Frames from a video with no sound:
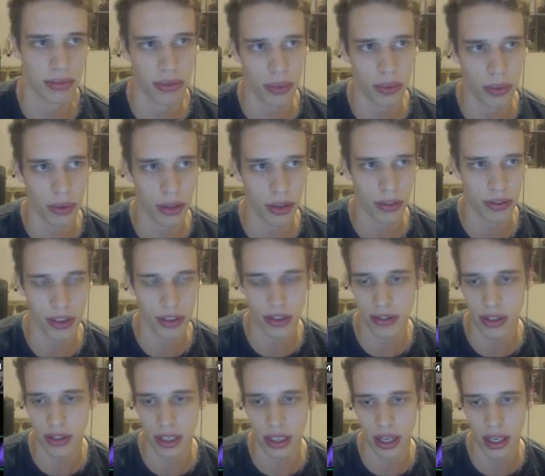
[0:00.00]

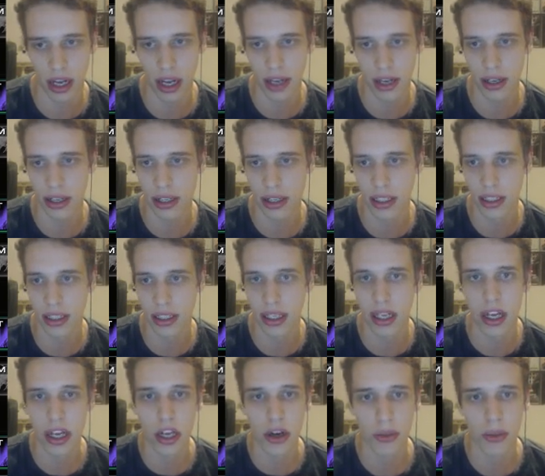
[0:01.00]
150, 100,
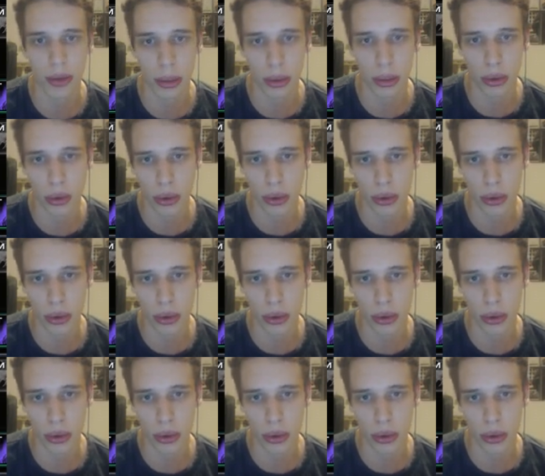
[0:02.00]
we pull